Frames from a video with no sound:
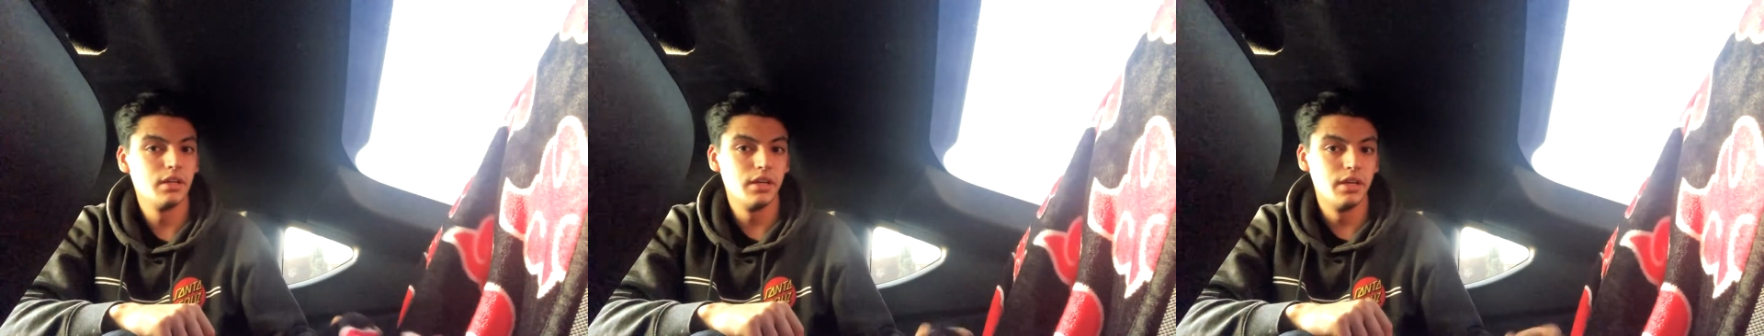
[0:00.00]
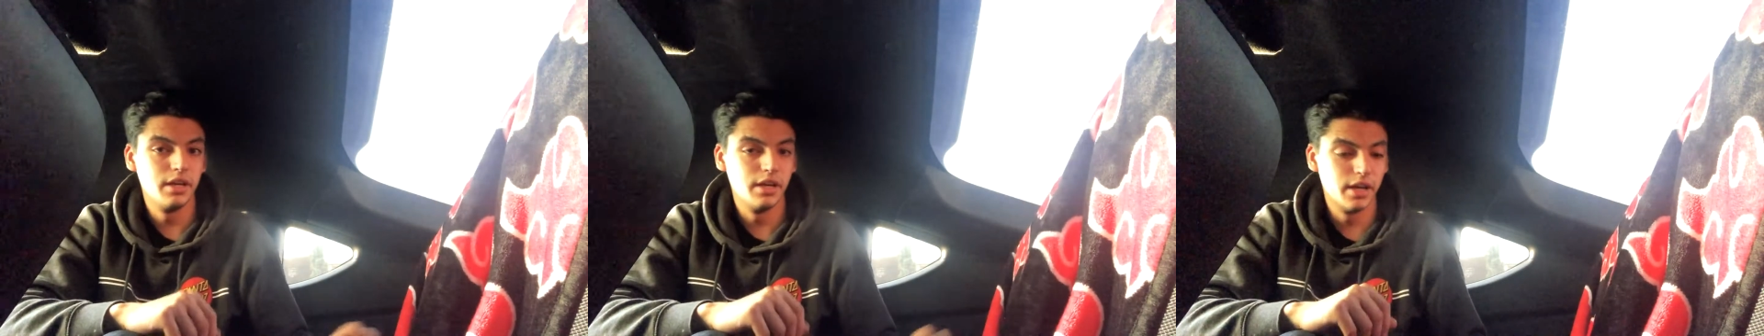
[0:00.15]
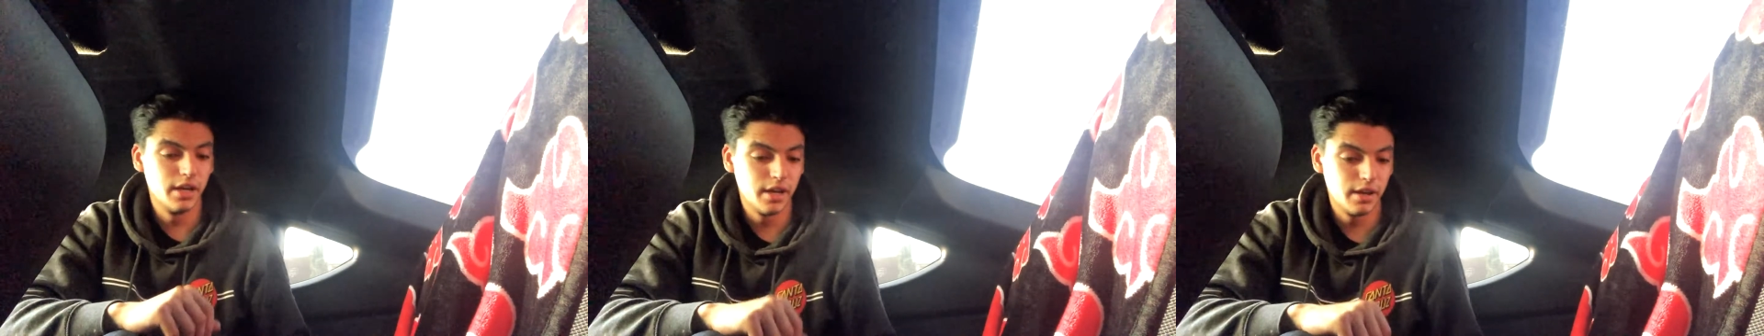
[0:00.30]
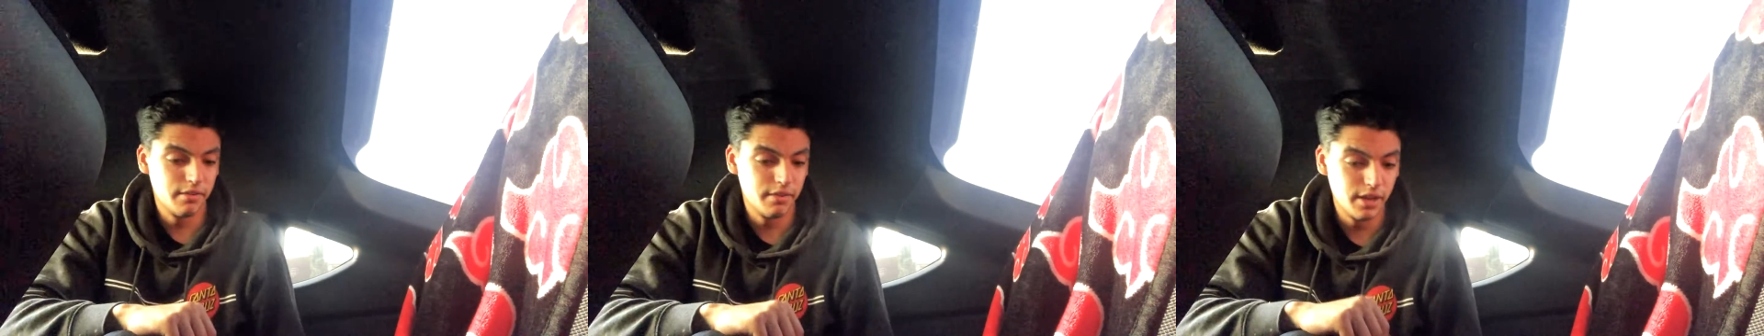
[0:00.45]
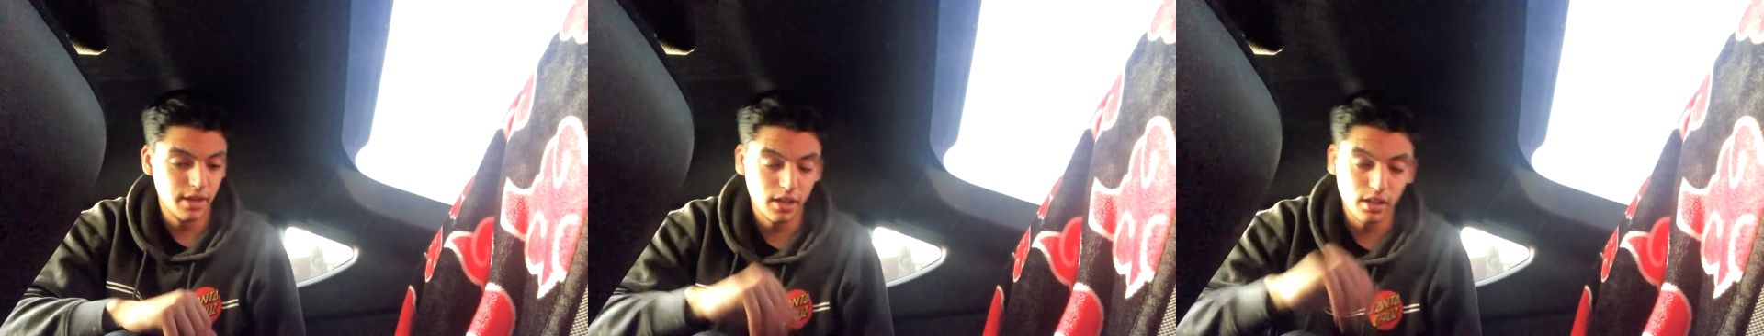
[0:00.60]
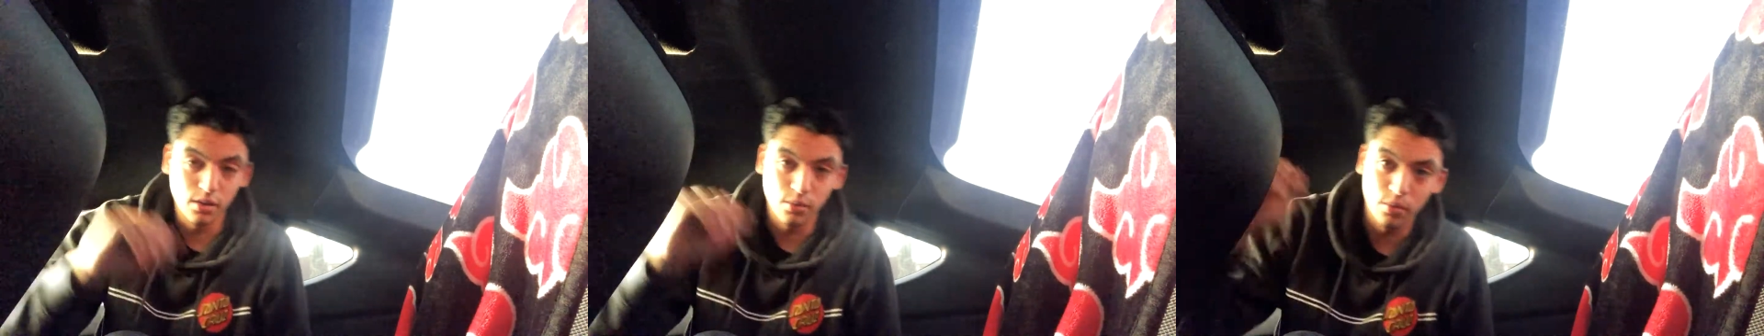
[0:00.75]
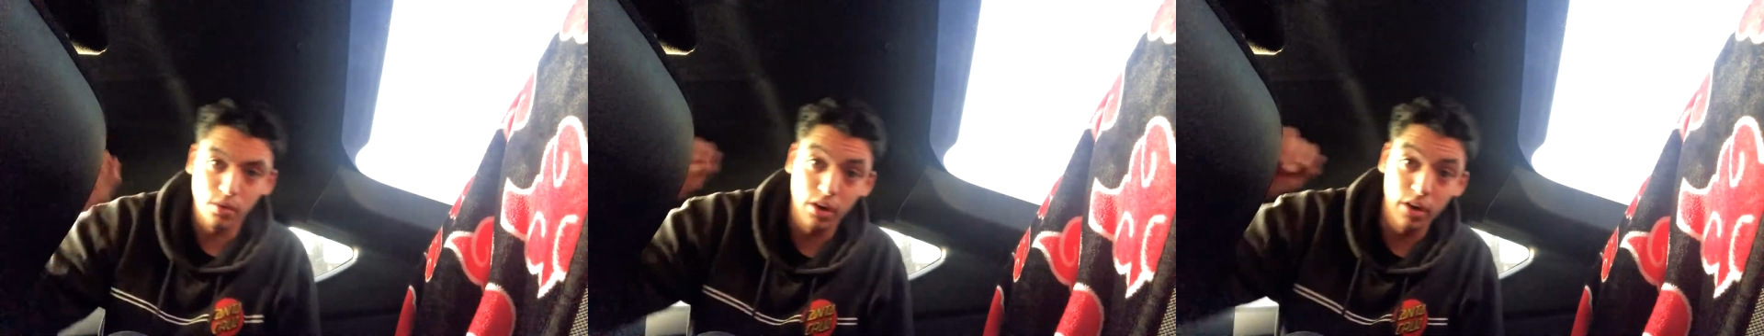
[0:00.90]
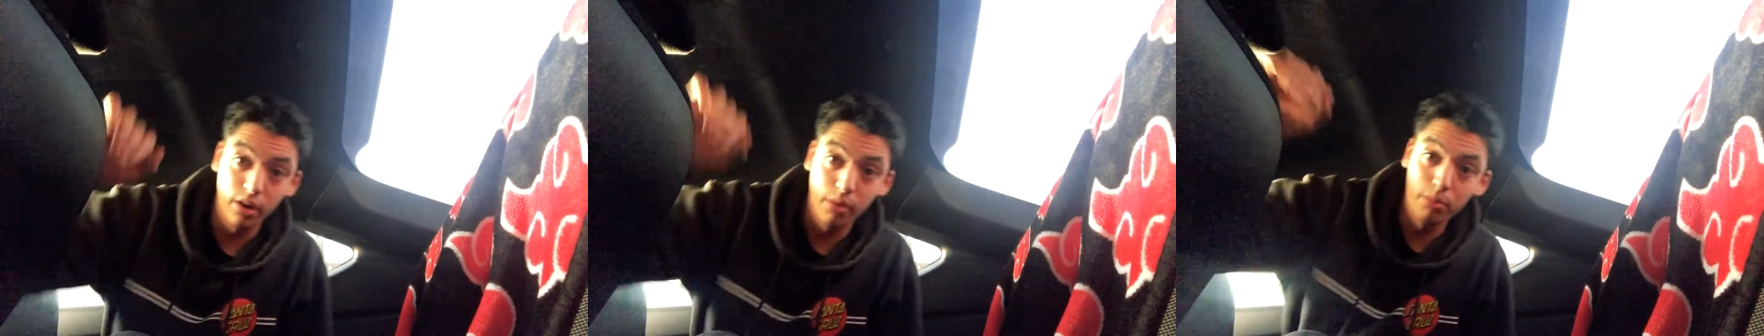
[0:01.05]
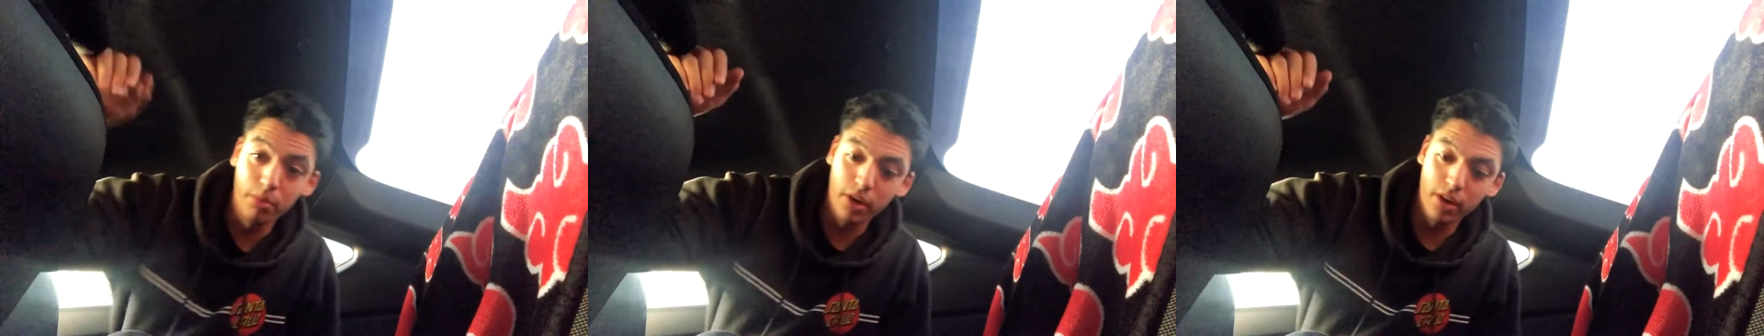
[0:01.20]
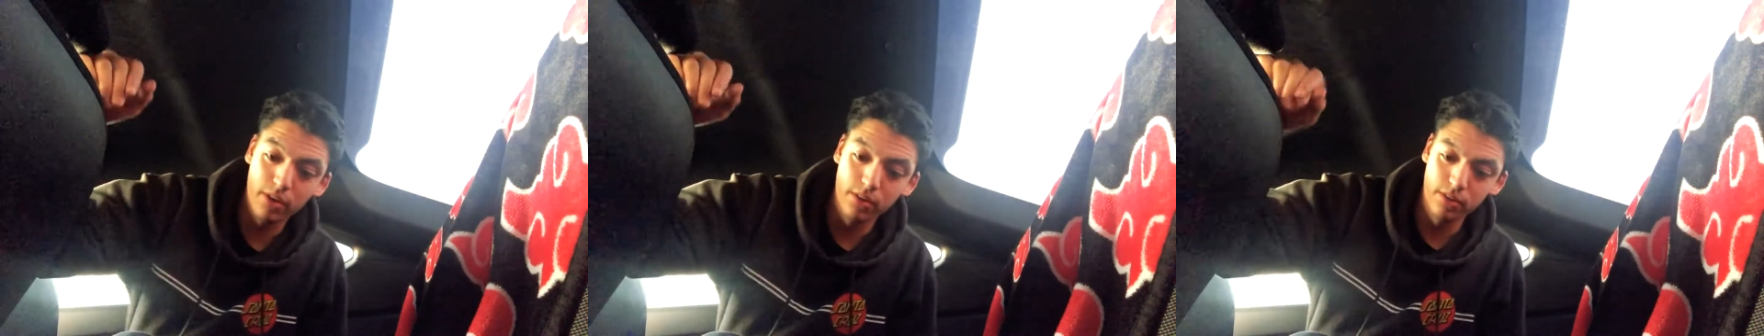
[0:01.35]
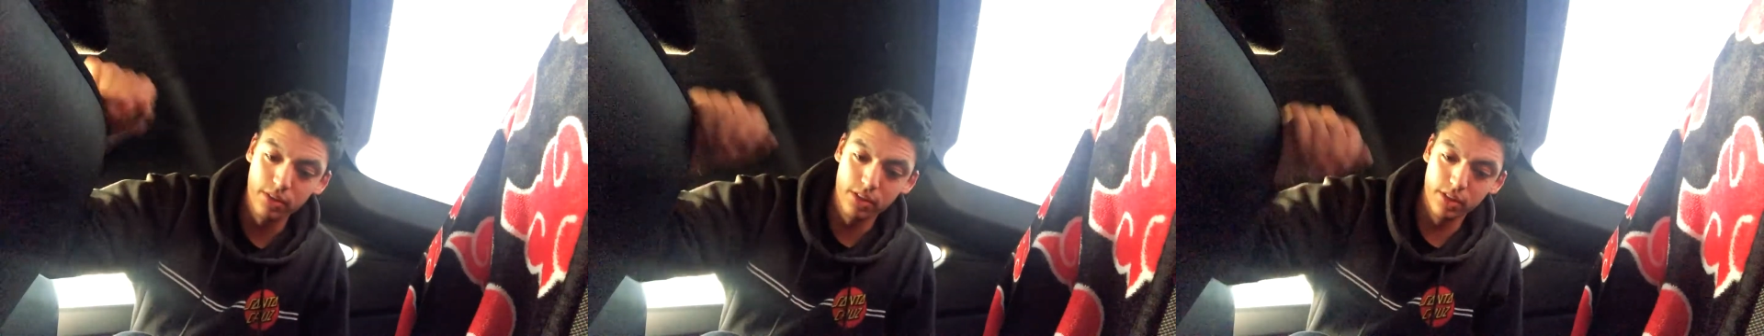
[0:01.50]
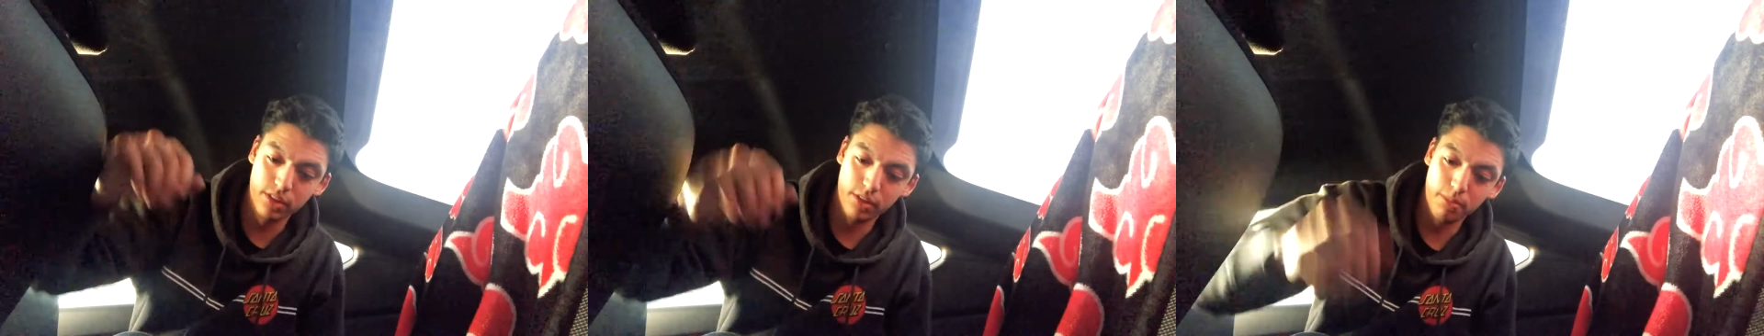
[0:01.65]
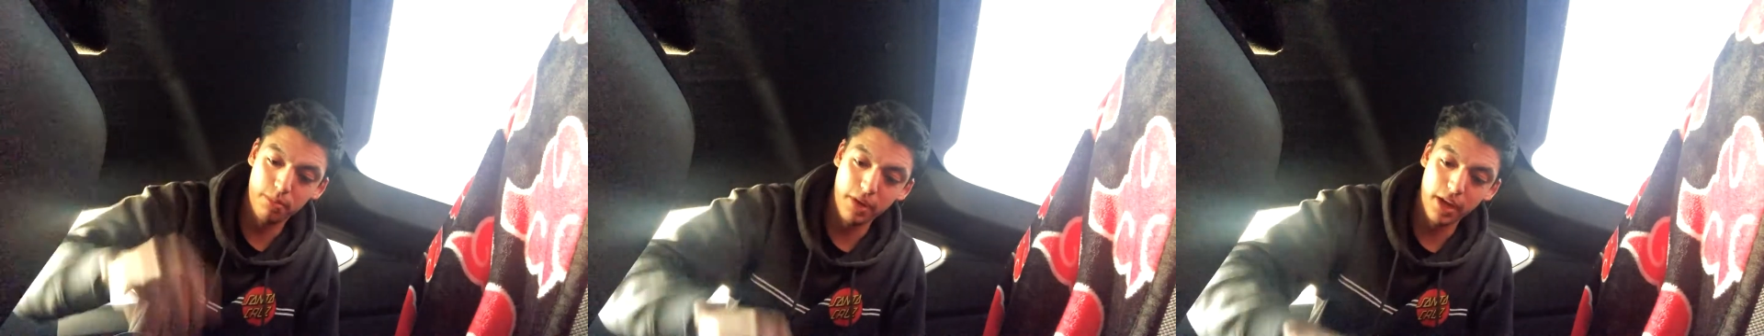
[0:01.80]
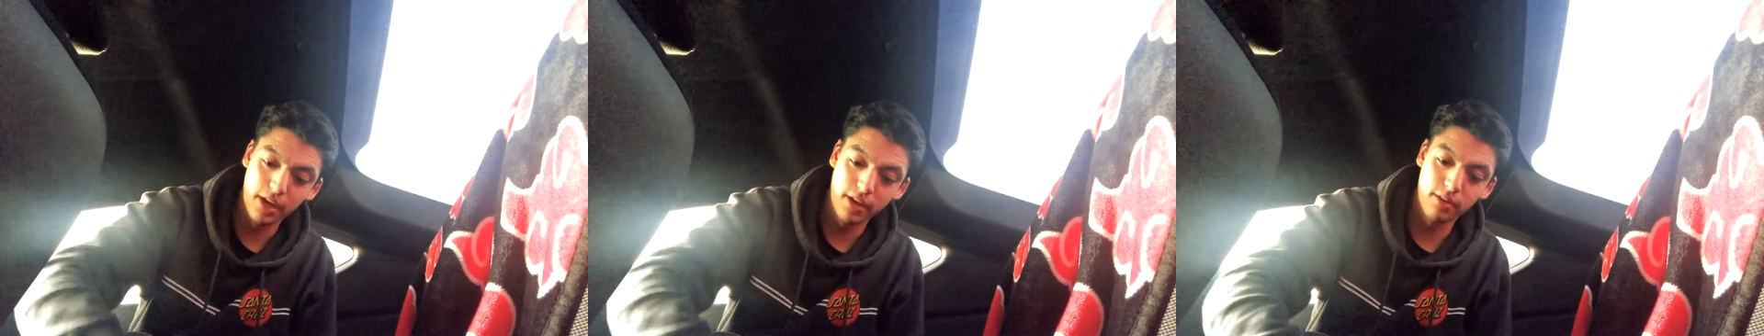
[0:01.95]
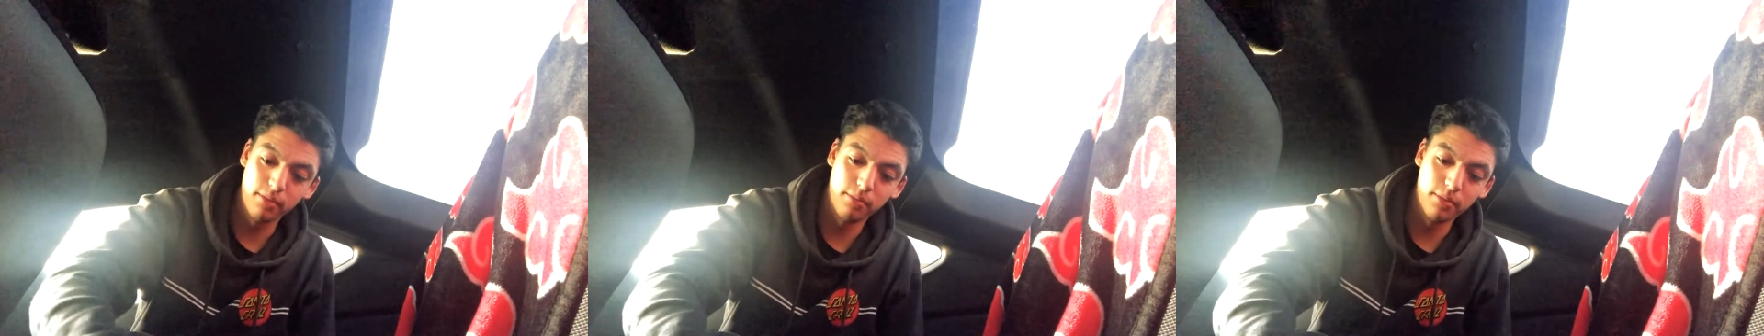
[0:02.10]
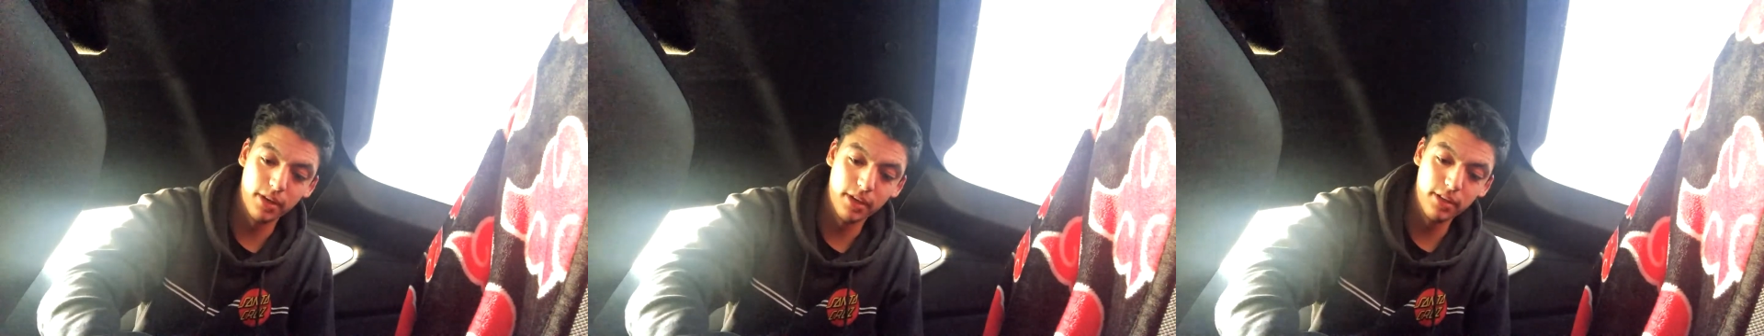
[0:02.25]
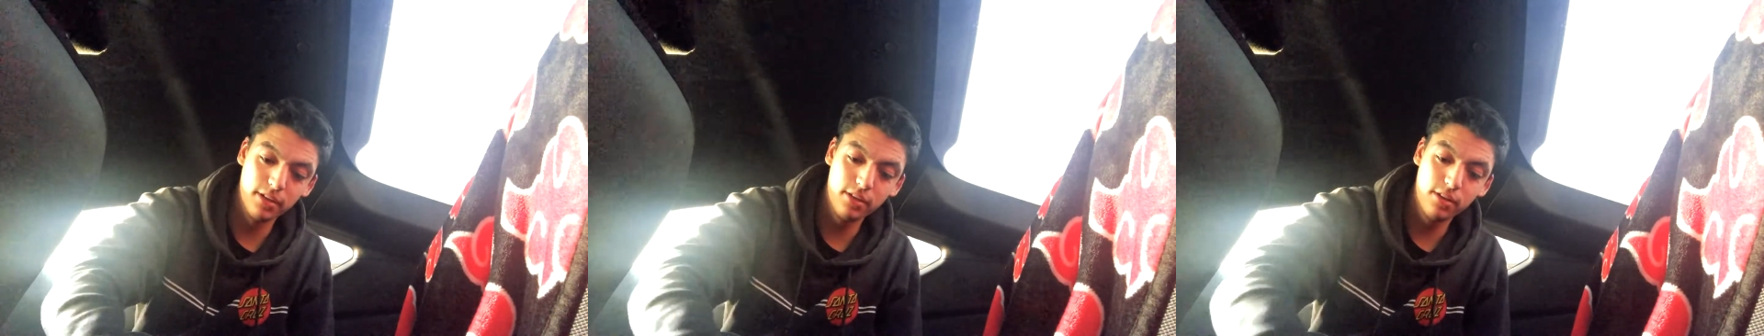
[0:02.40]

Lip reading: I have hella water bottles in the back of my